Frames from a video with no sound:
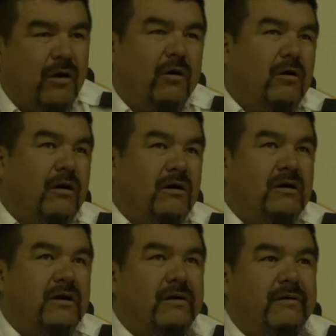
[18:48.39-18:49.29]
Or
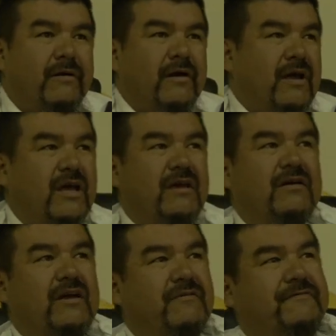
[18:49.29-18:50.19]
uh,
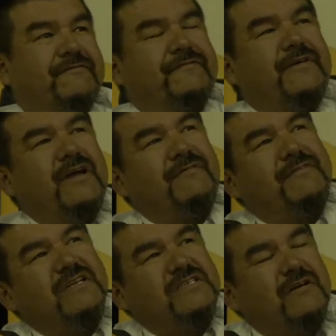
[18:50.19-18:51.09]
if,
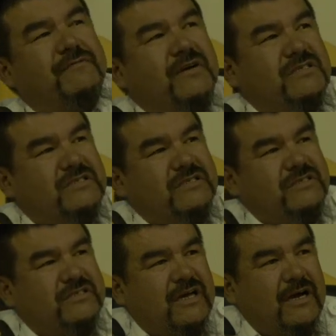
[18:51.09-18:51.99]
if let's say, for
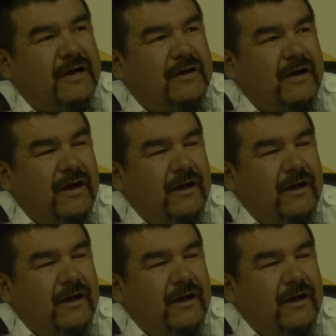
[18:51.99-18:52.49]
instance, uh,